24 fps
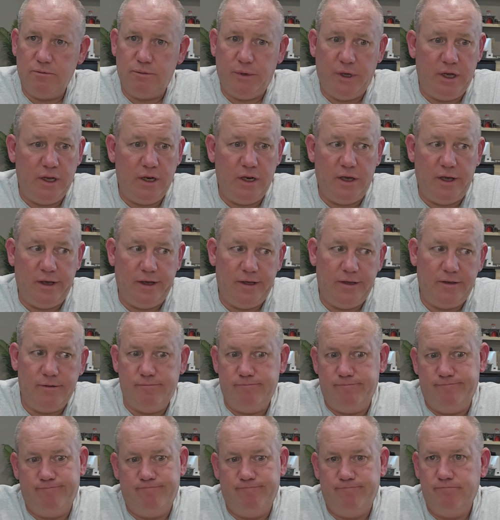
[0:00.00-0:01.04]
pay like
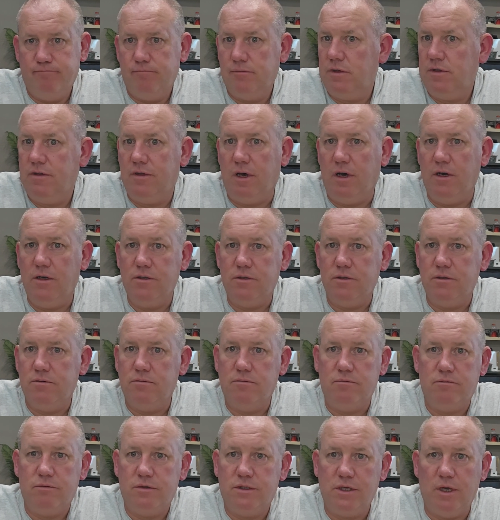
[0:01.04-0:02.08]

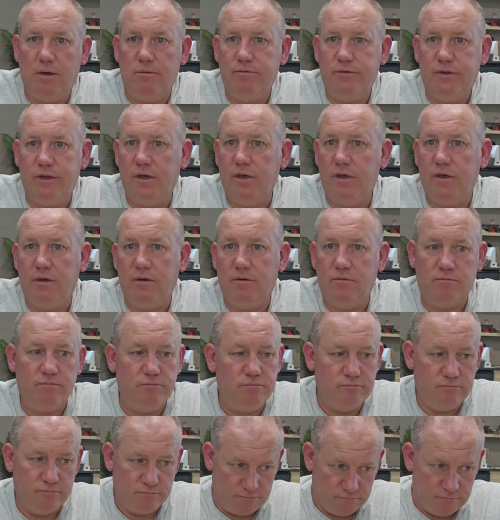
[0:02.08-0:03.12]
1,000 something
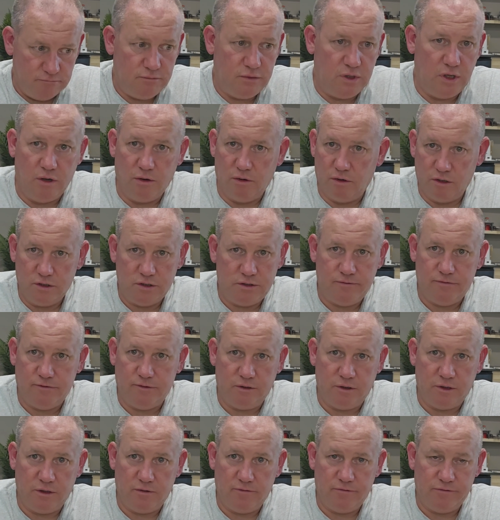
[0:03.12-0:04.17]
euros
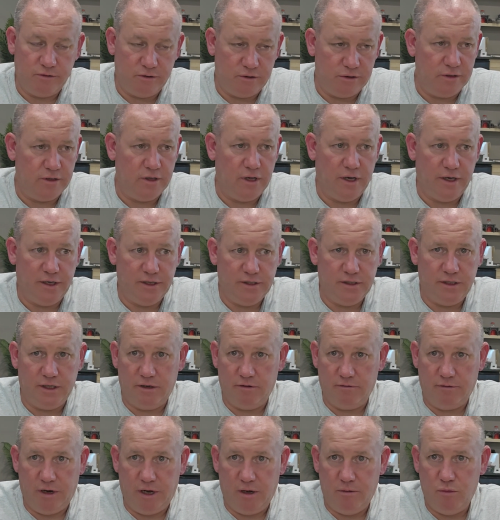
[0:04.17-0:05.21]
for the IC
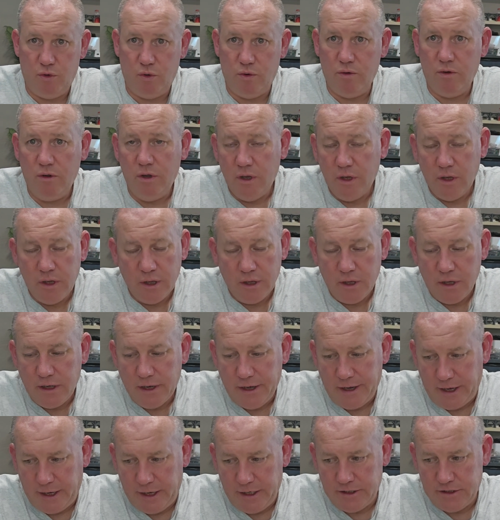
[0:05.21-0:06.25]
Rainbow
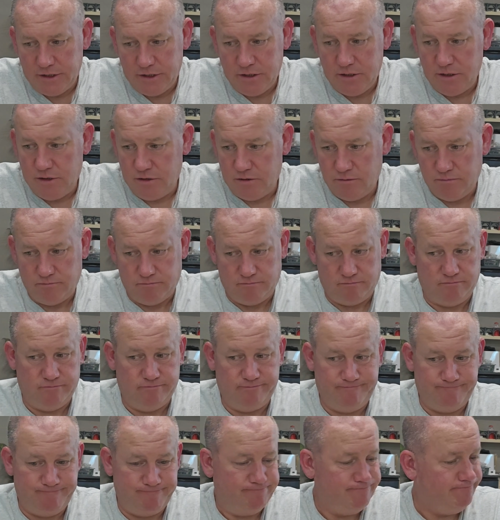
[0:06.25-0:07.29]
is
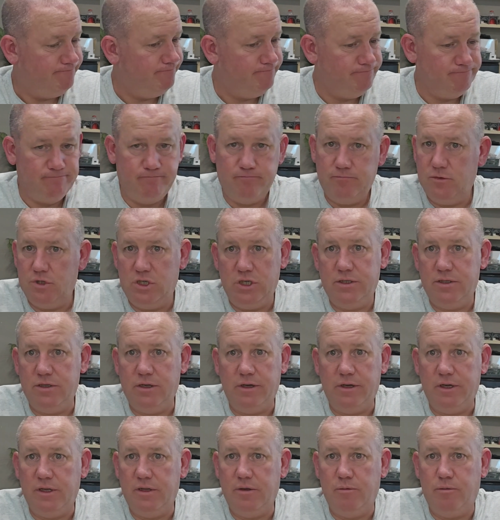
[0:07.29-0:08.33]
just
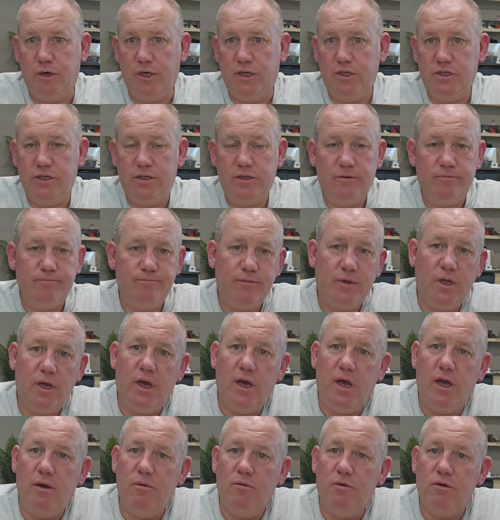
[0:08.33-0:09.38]
not in the budget.
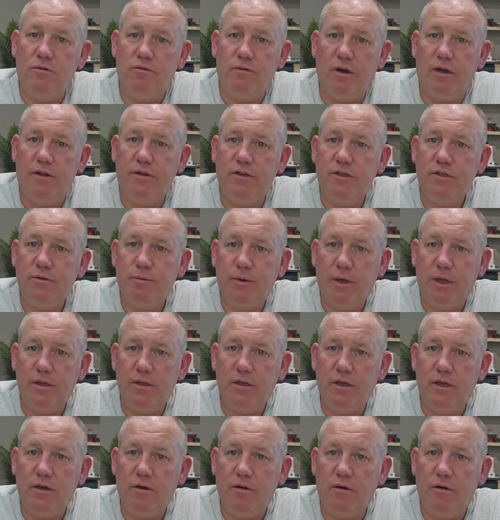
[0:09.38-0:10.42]
I would rather spend
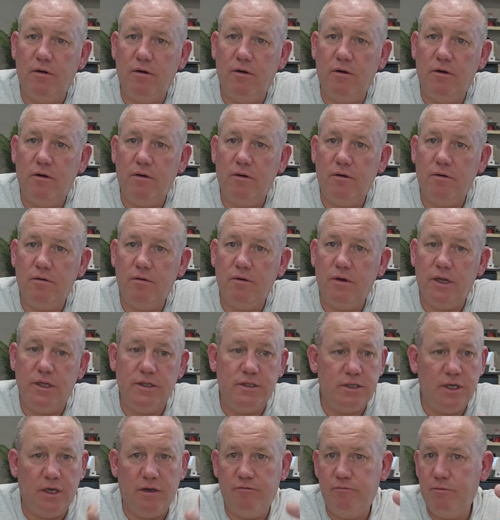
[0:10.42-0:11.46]
that on,
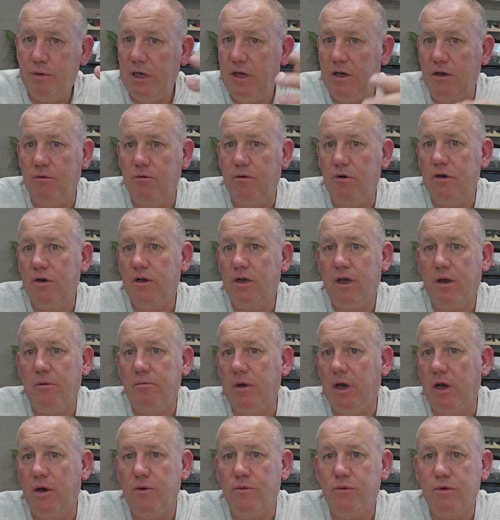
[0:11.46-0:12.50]
let's say, if Pico were to come
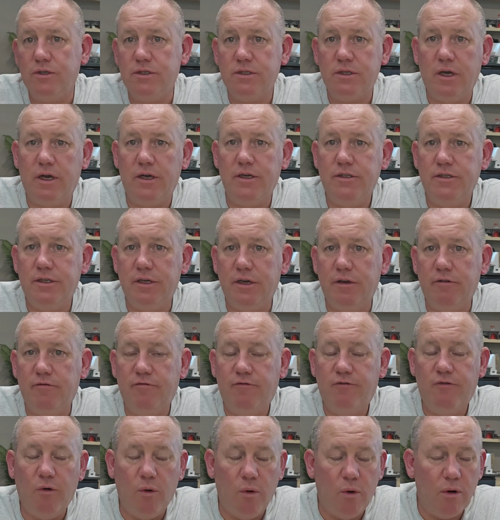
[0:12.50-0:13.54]
out with an
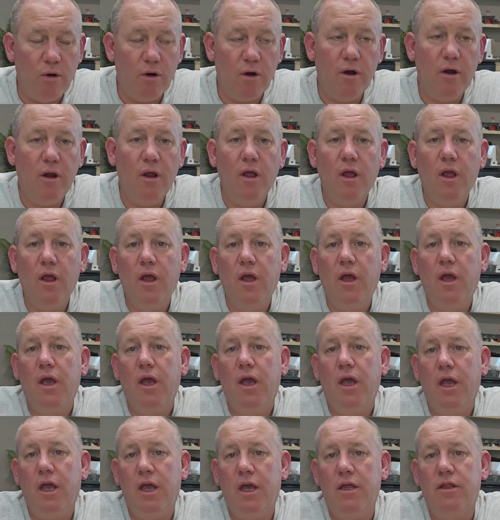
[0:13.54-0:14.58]
IC4
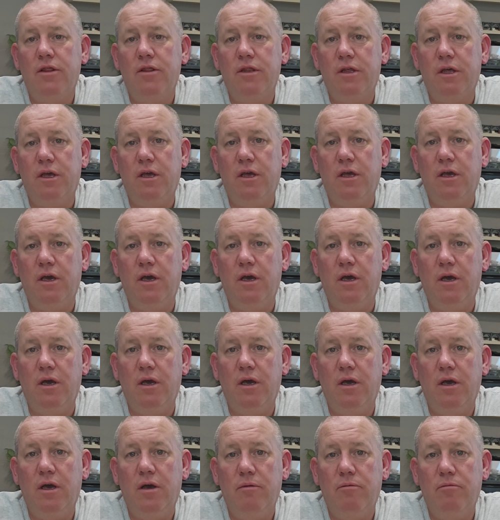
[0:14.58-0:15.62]
in
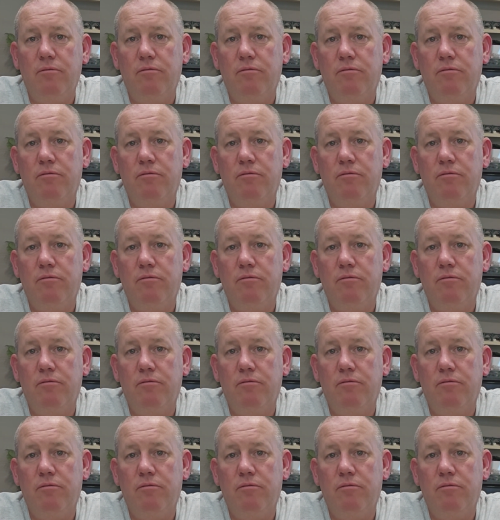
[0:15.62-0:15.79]
the